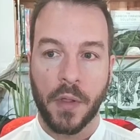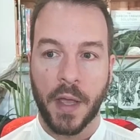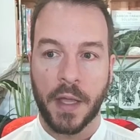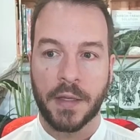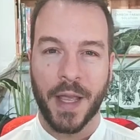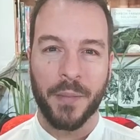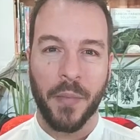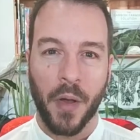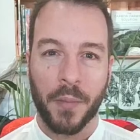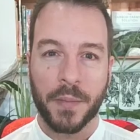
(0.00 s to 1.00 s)
And date
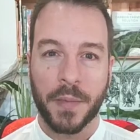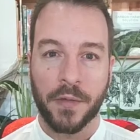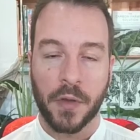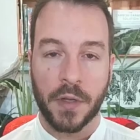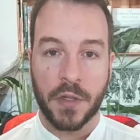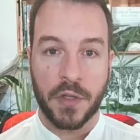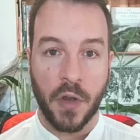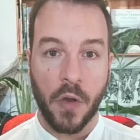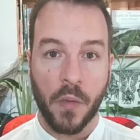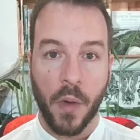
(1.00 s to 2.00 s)
palm, if you're going to
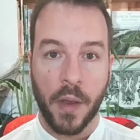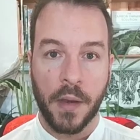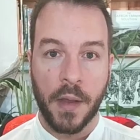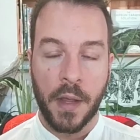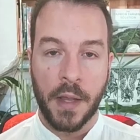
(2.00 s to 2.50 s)
start one